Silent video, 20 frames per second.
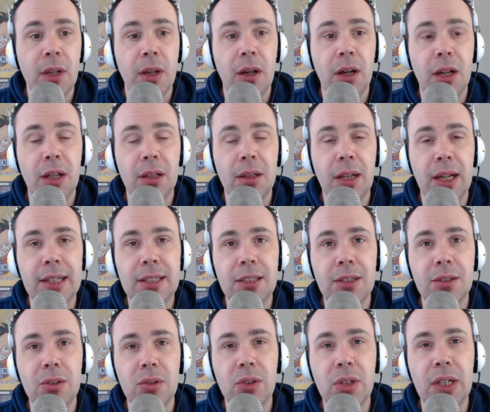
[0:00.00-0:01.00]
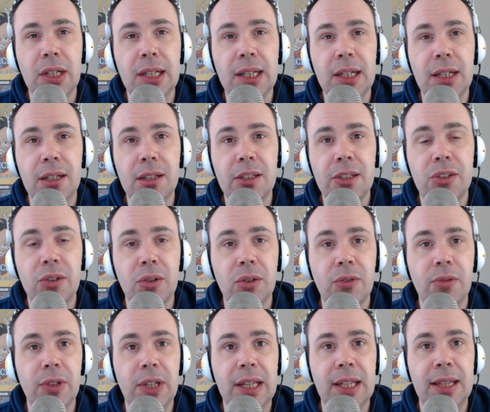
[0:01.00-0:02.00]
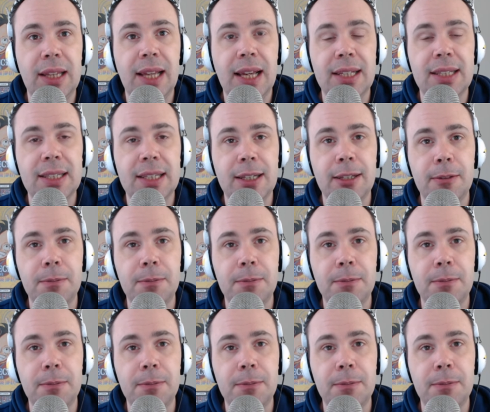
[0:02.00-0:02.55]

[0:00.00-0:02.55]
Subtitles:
I like to look at it sort of in that